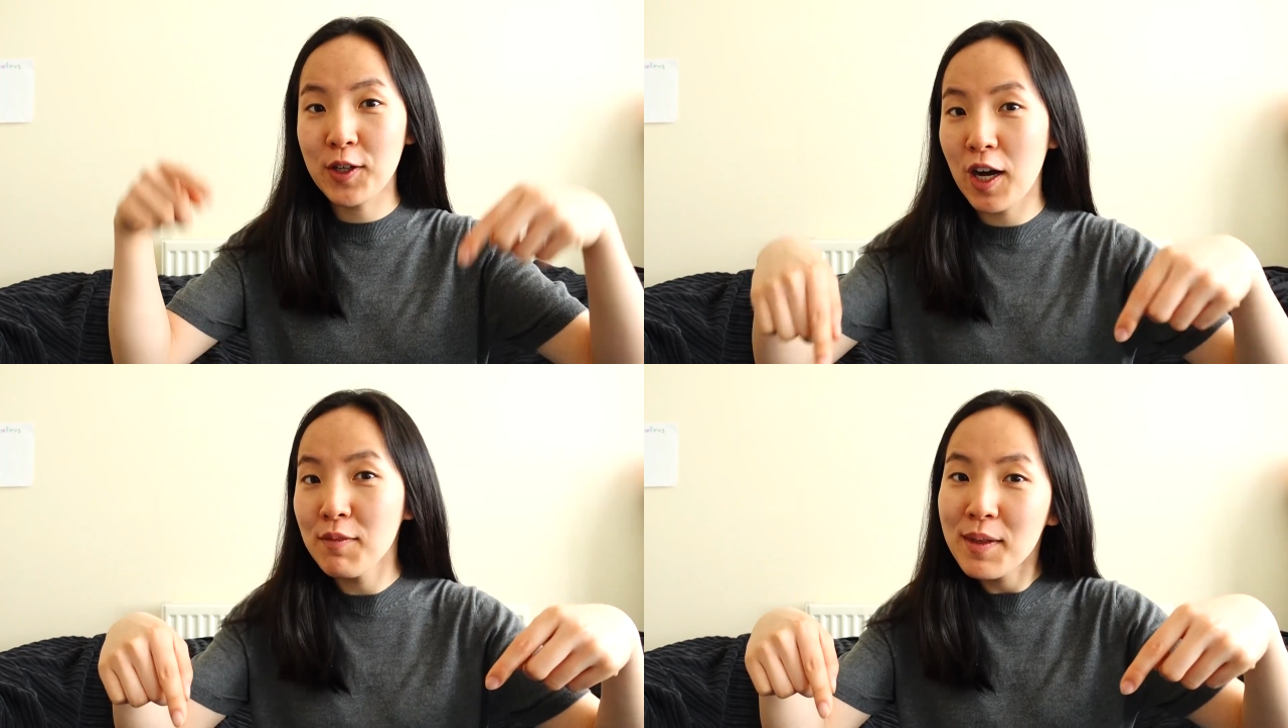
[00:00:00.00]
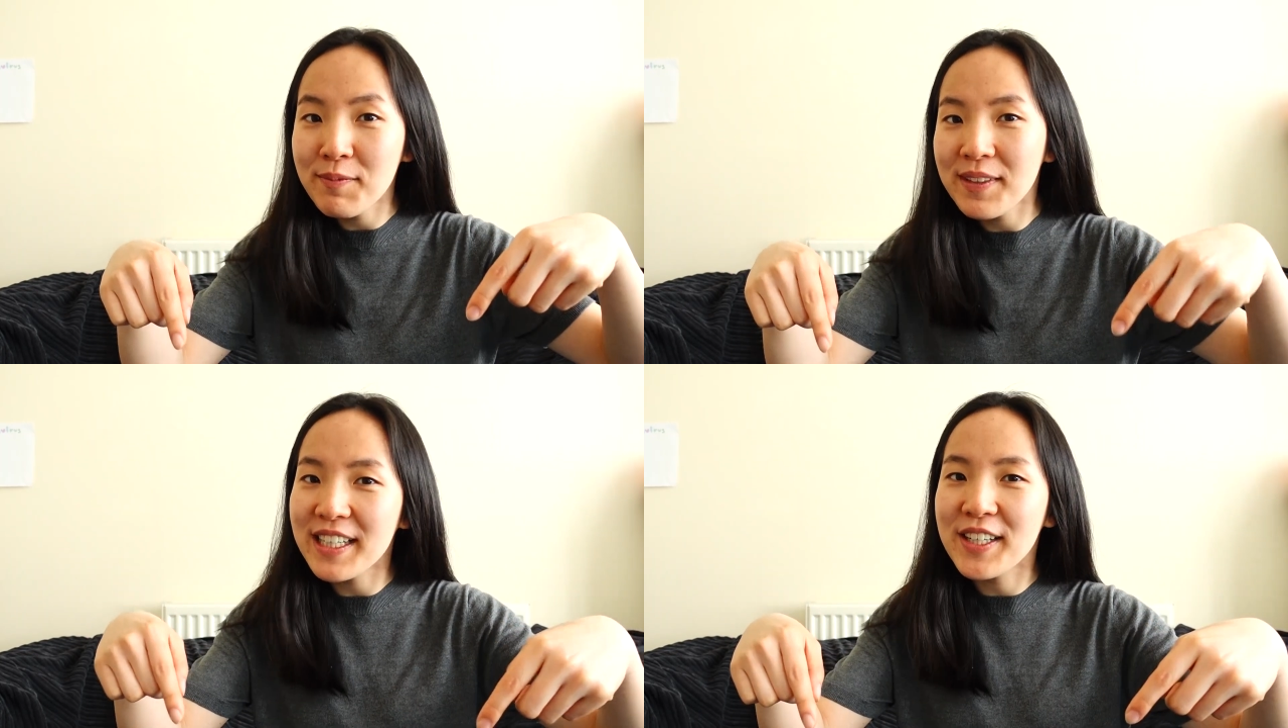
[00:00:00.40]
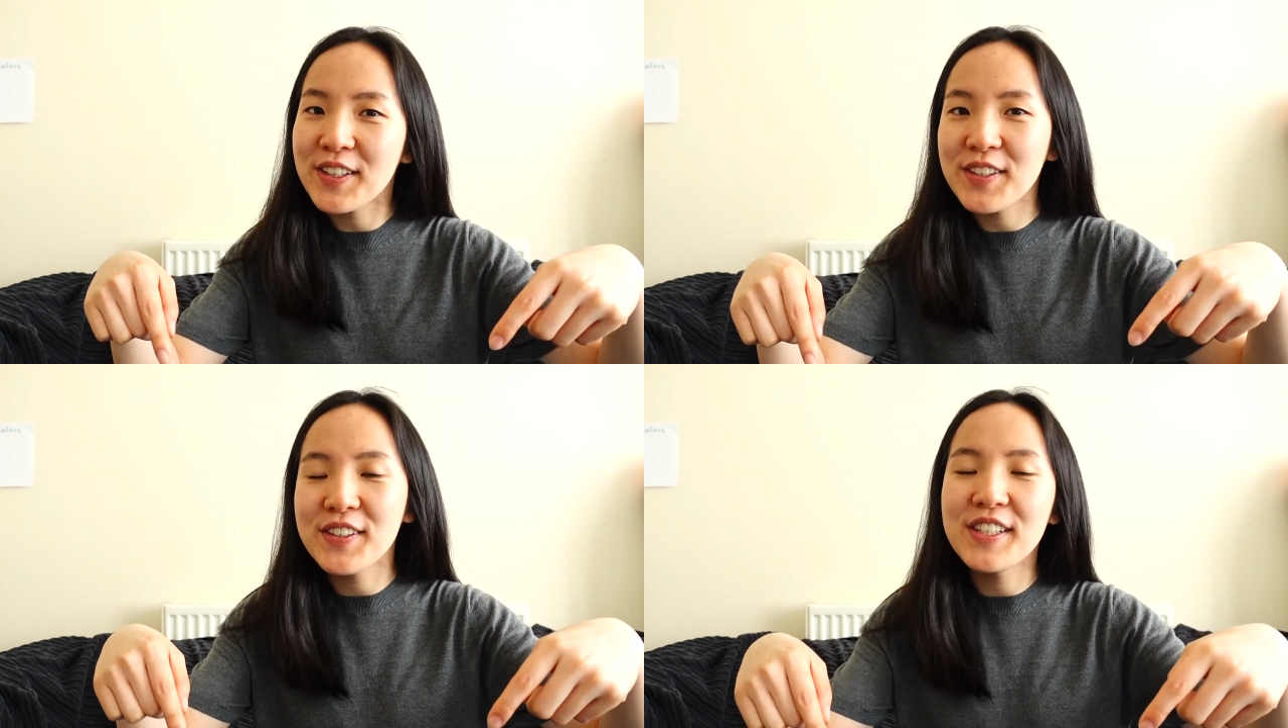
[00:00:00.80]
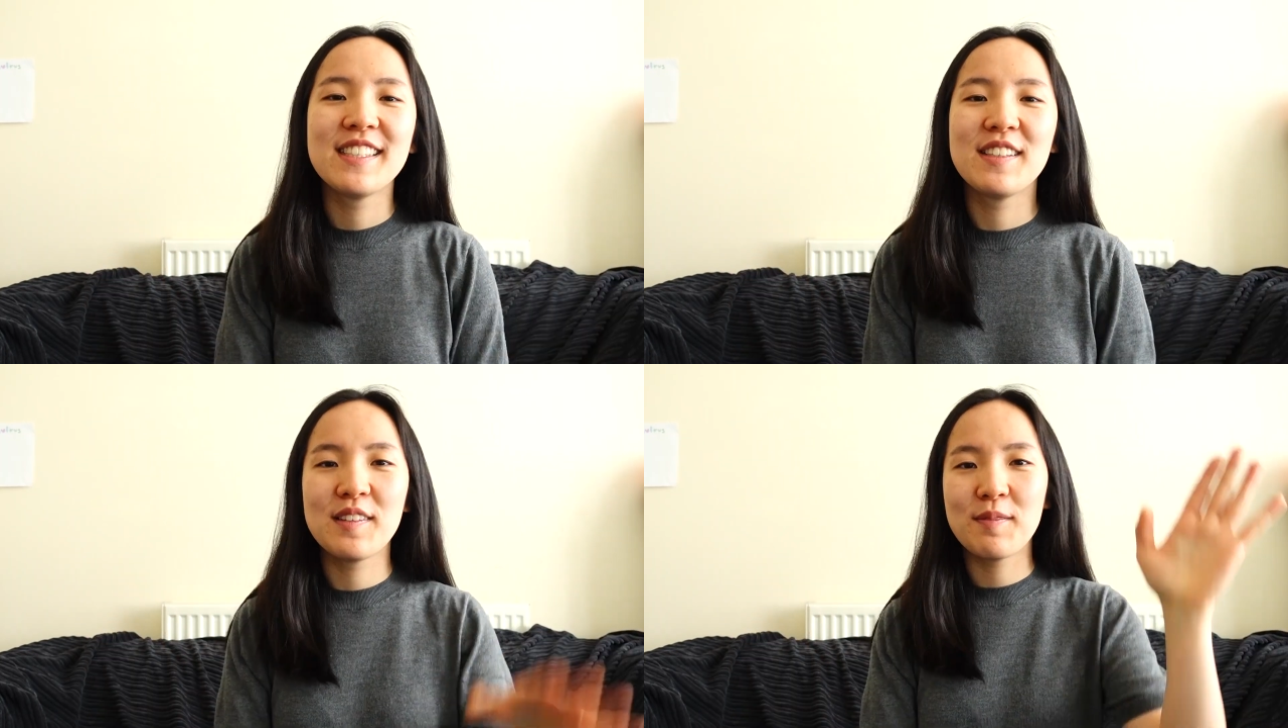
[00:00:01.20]
comment below.
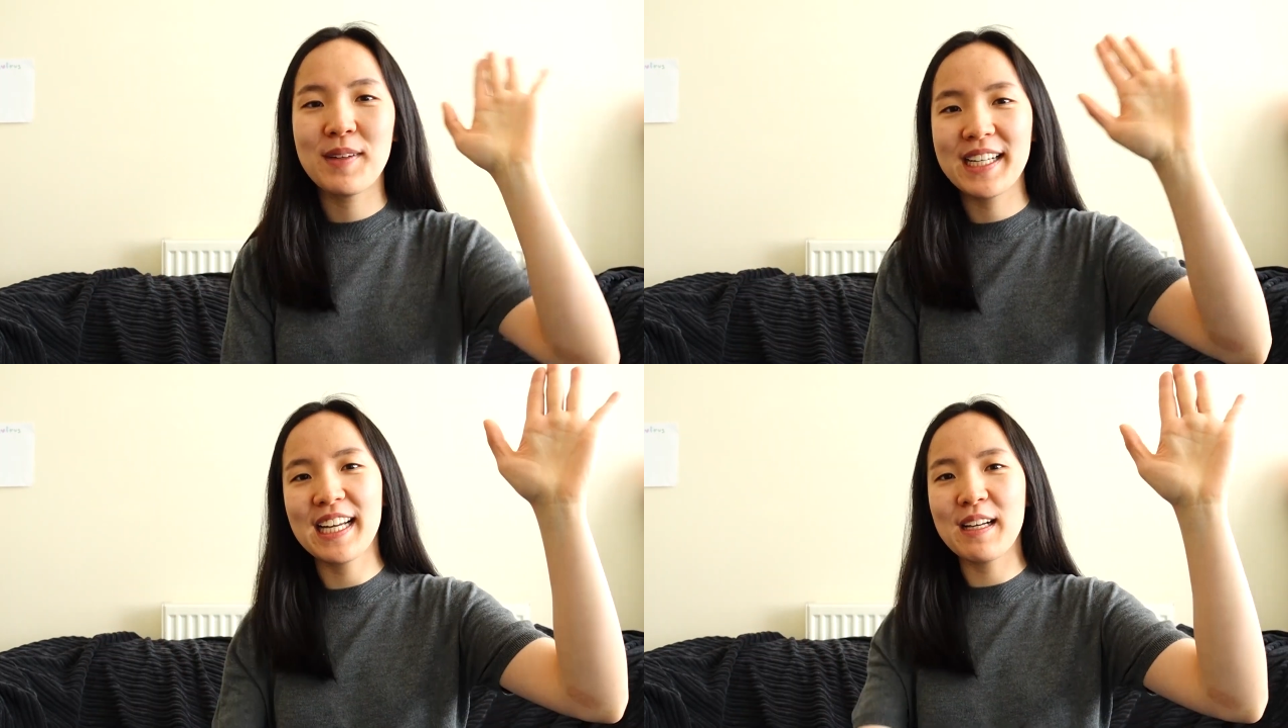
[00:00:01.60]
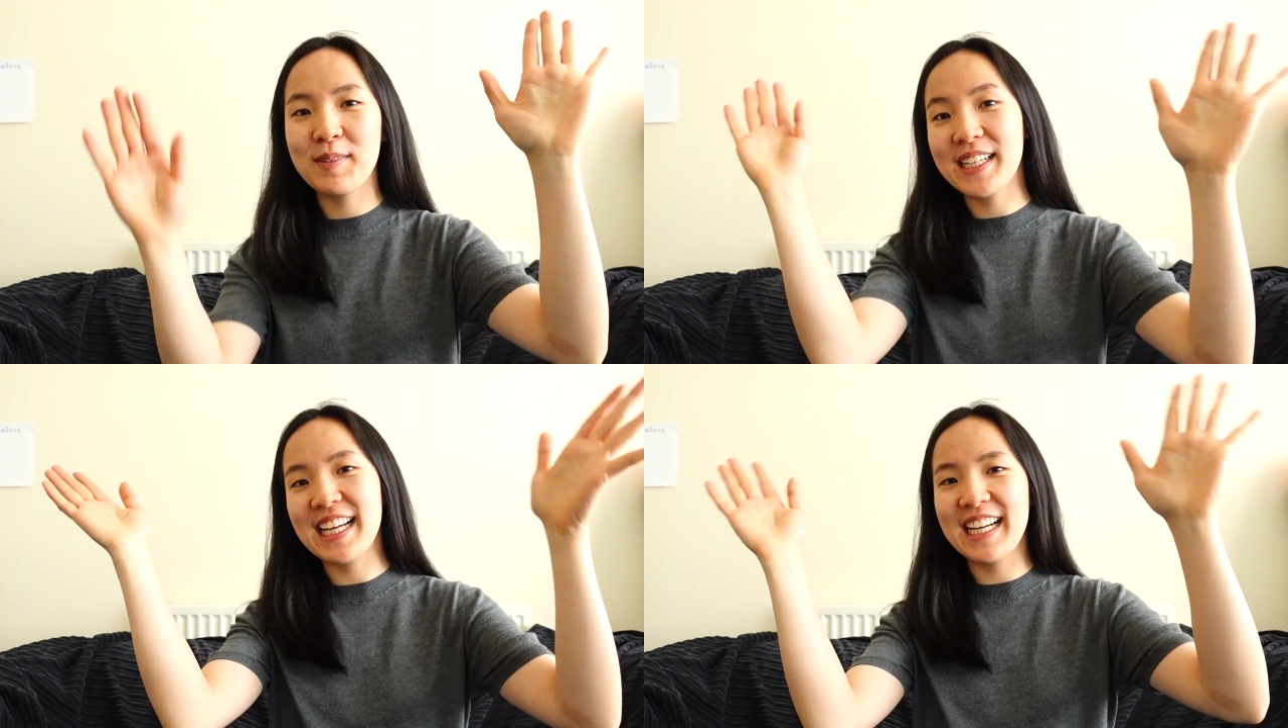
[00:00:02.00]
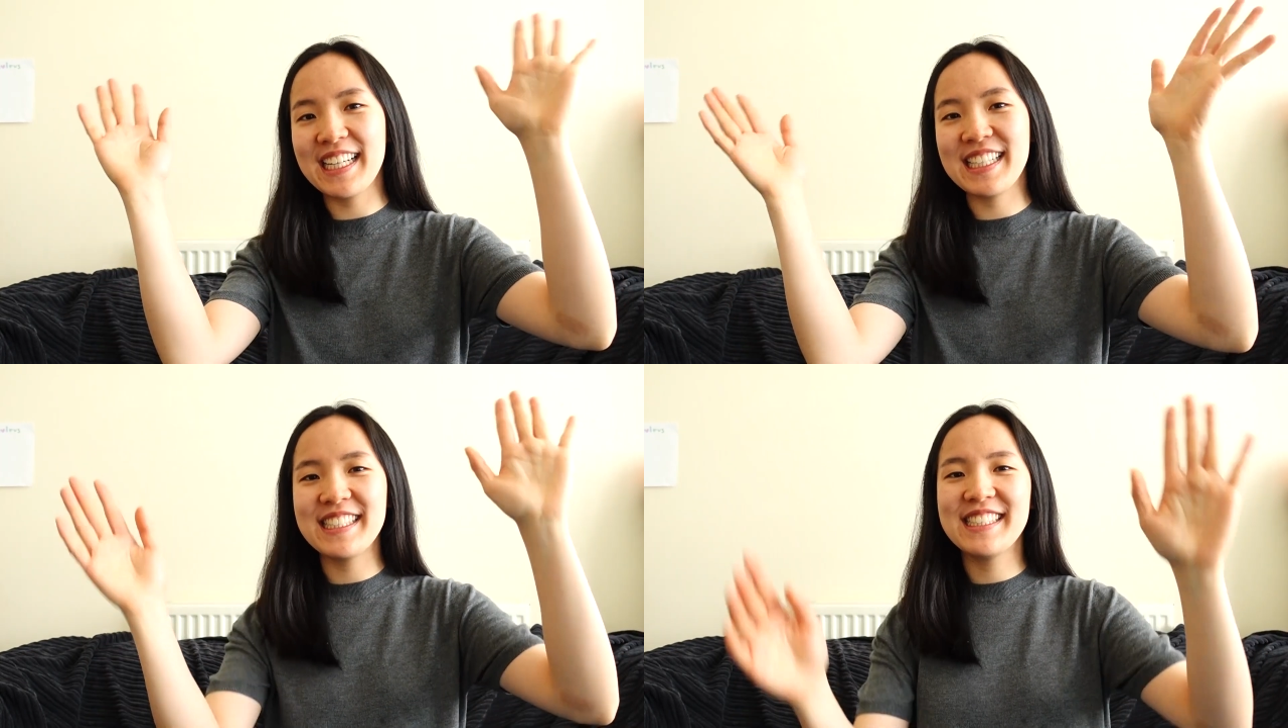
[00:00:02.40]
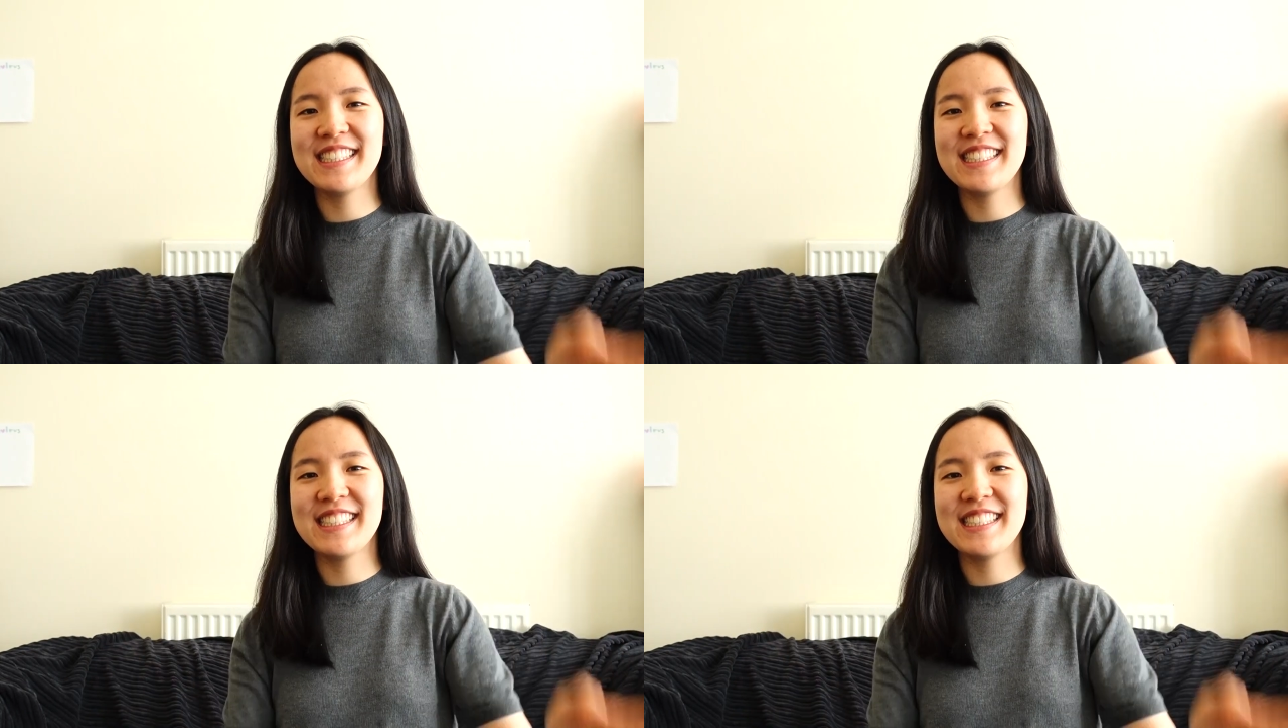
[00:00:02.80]
Baka, baka.